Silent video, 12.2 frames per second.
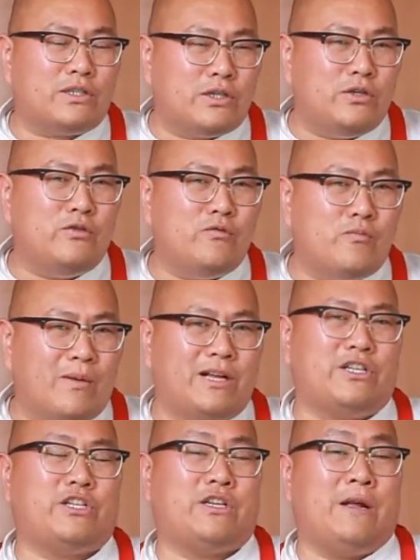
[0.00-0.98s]
too
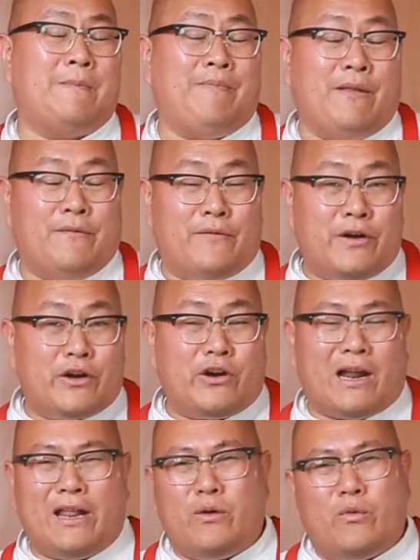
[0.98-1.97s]
much
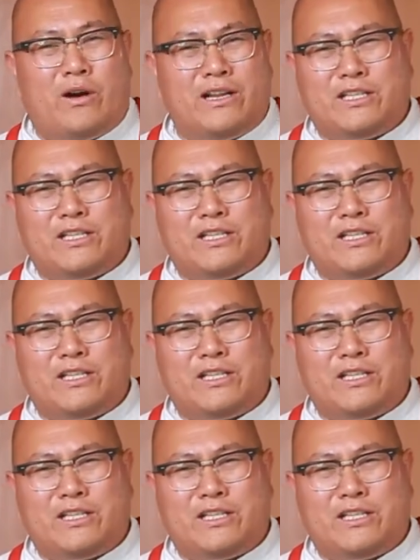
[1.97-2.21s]
vinegar. I don't want it